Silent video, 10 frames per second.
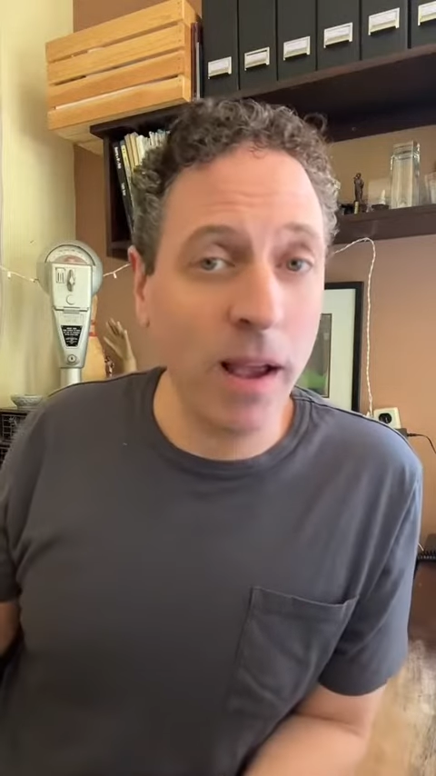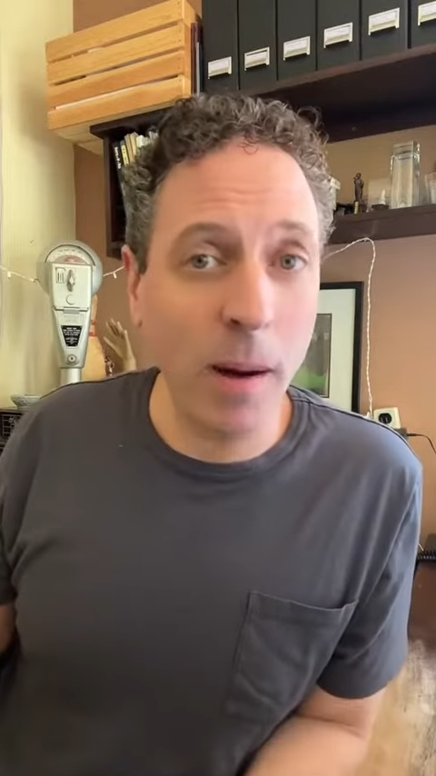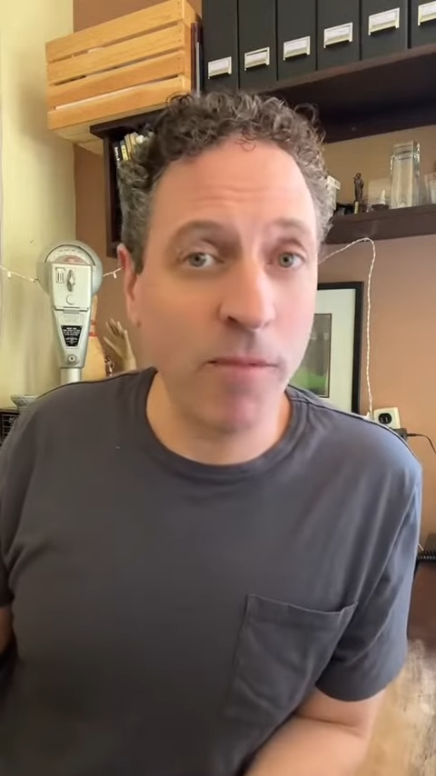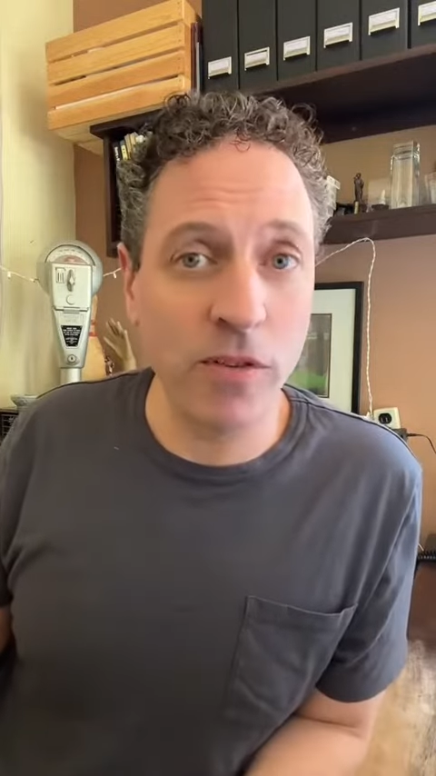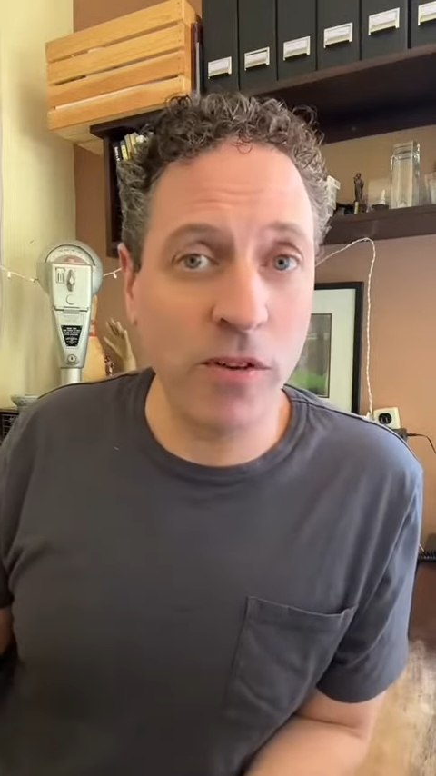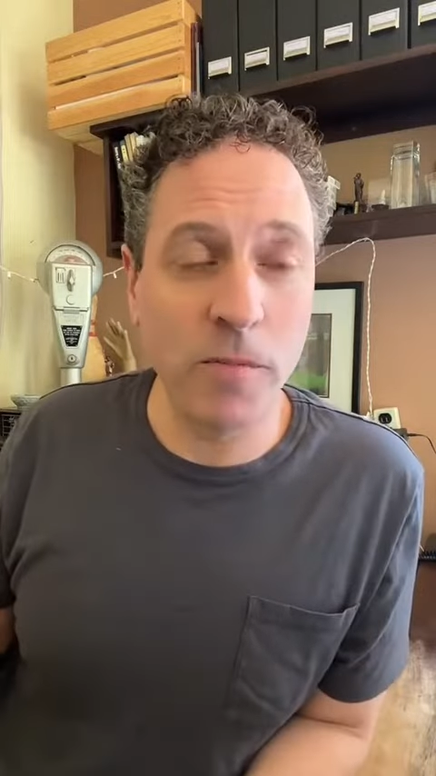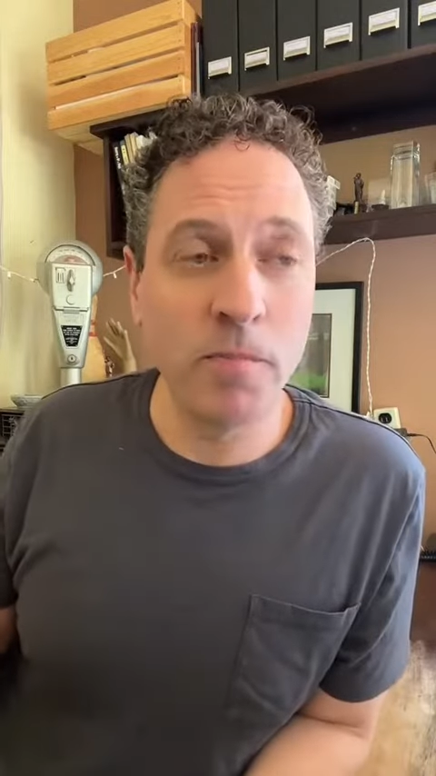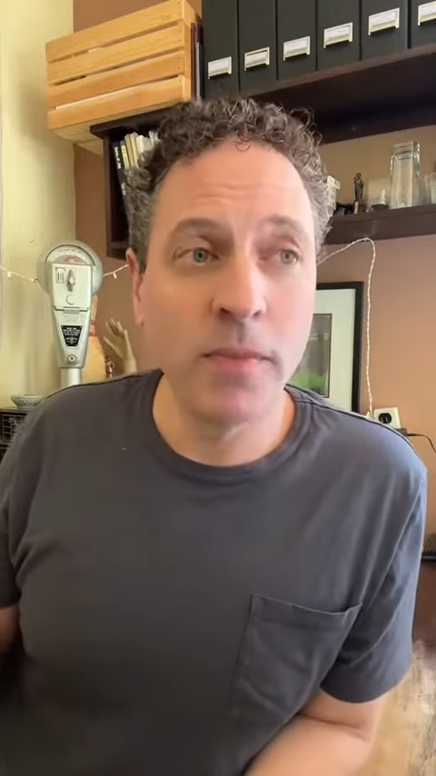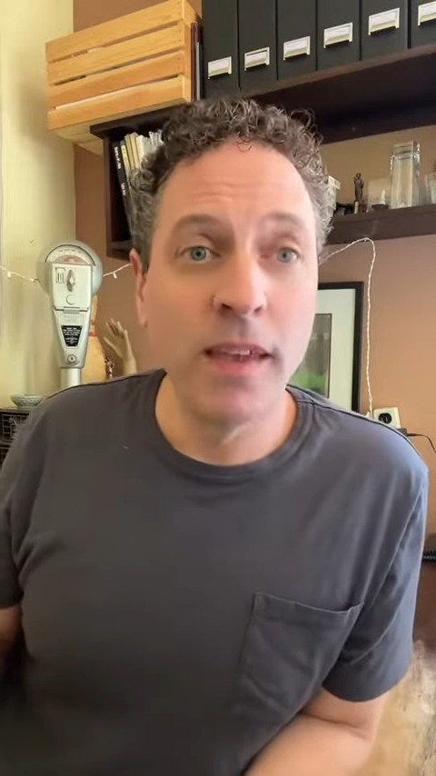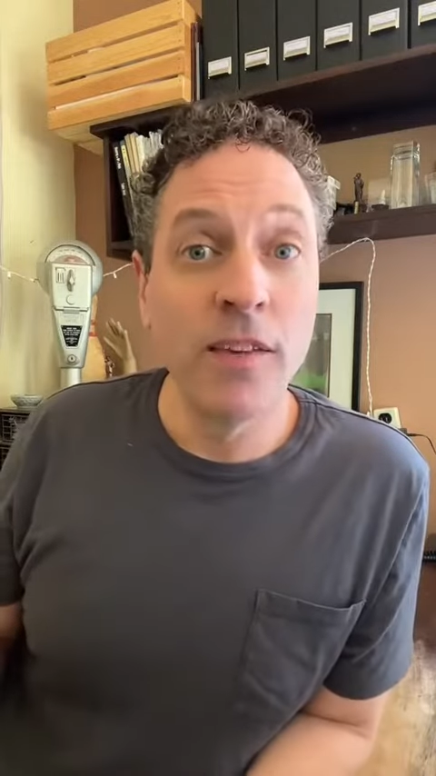comfort zone.
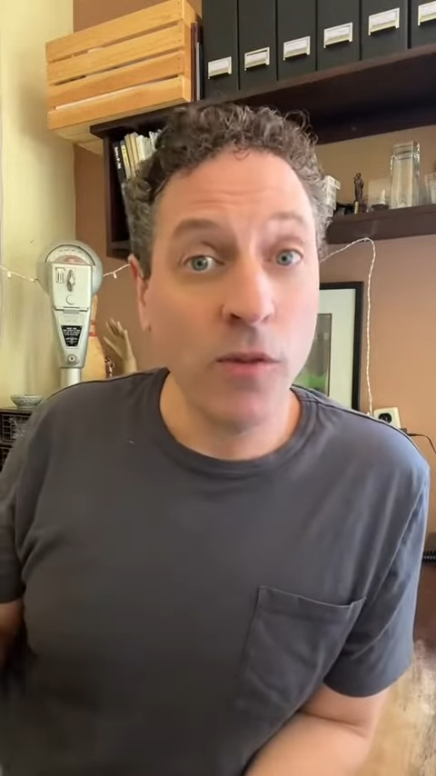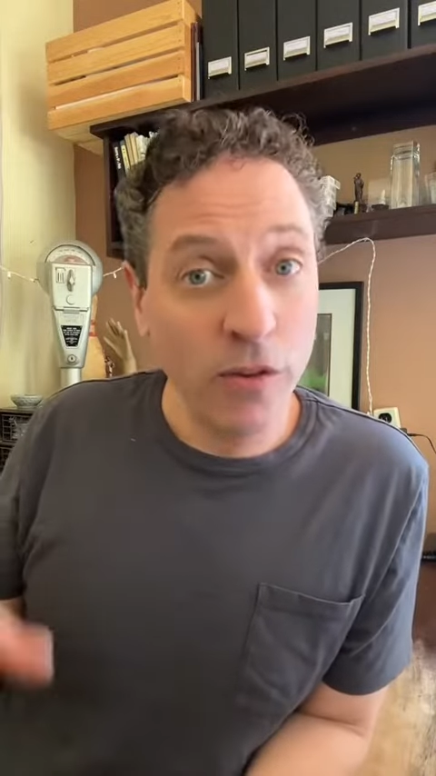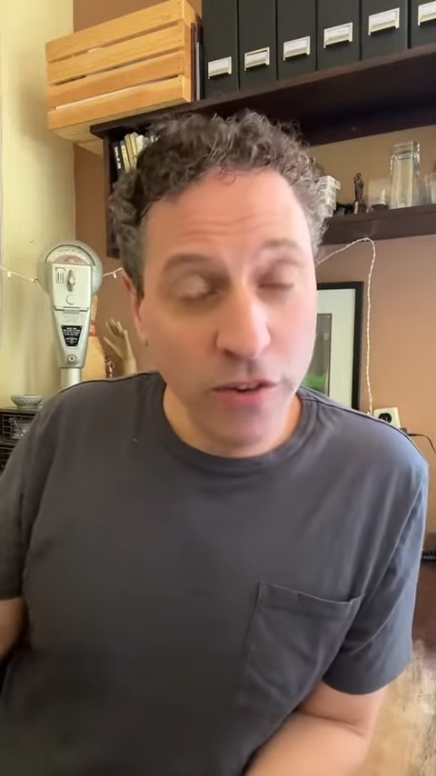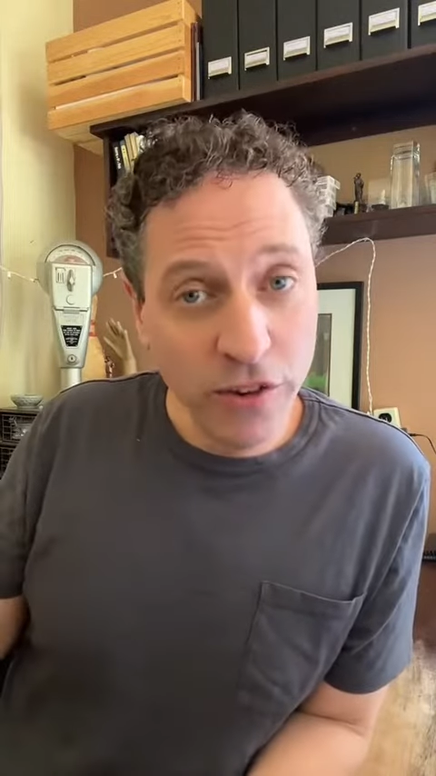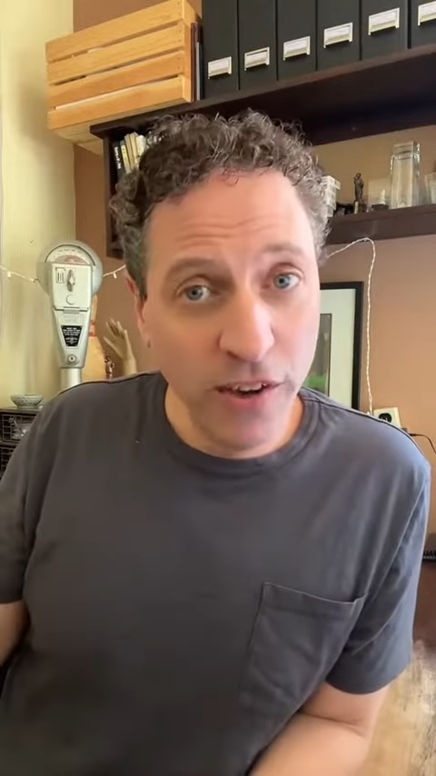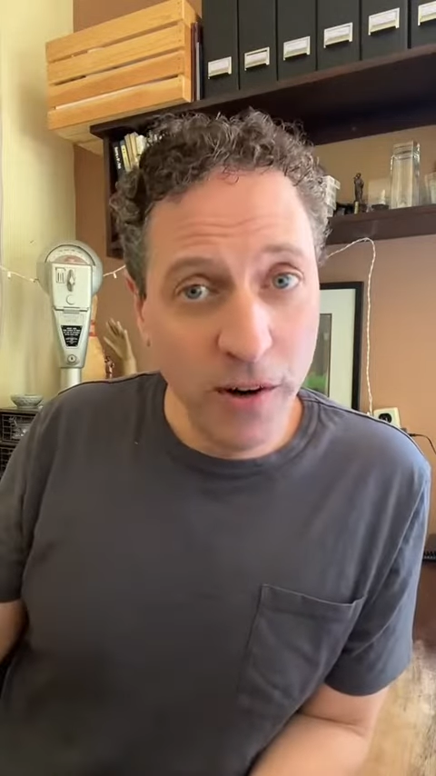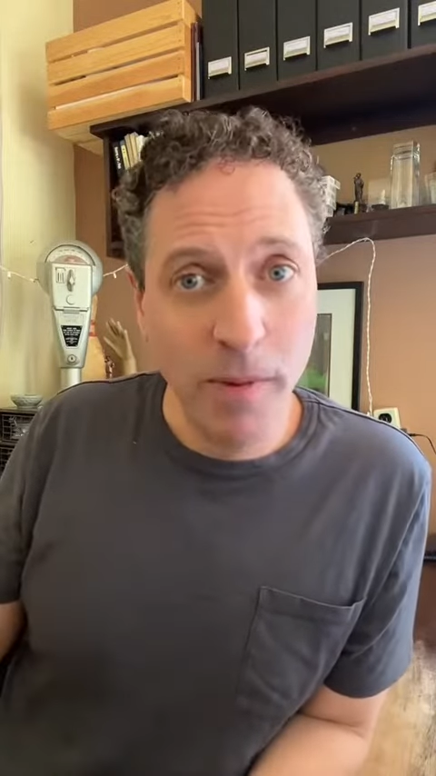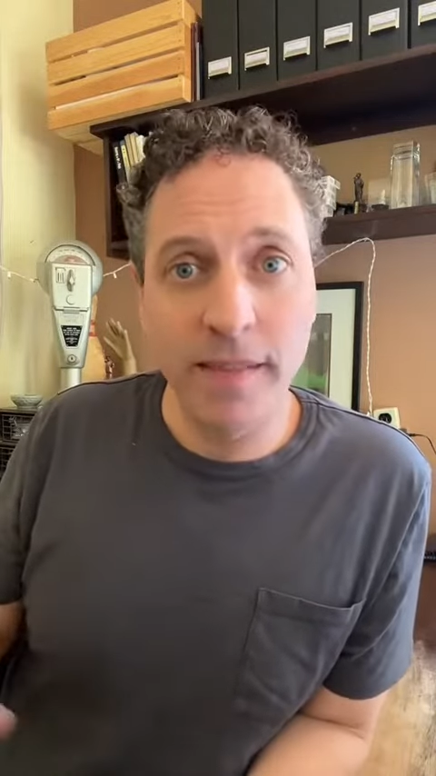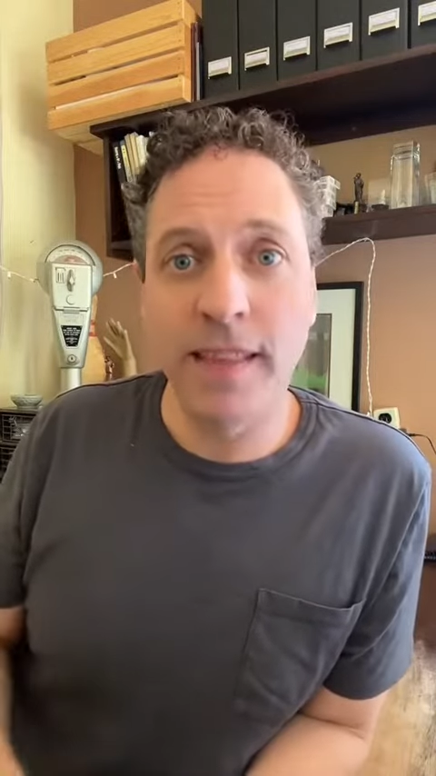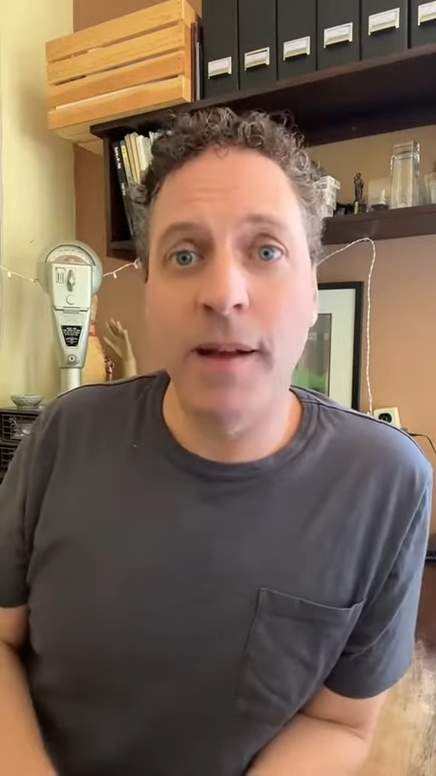So I was insecure
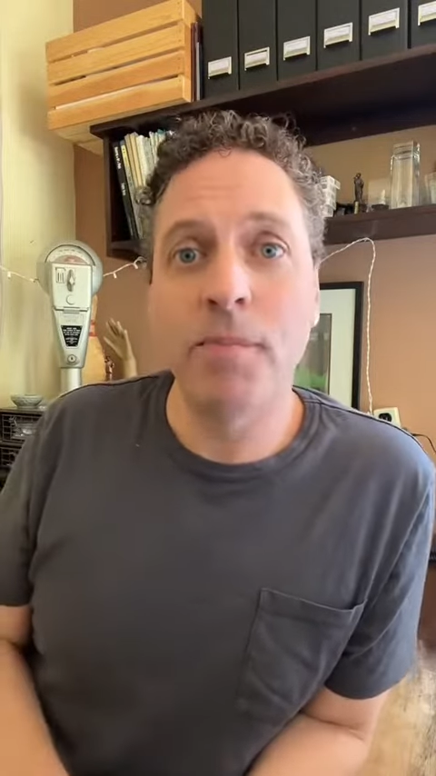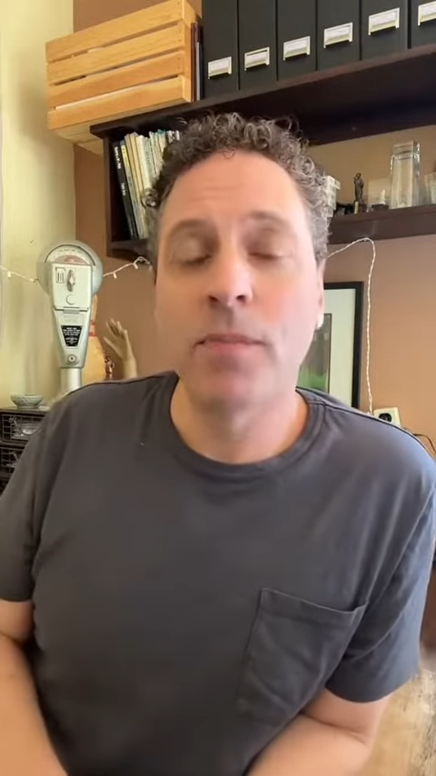about that.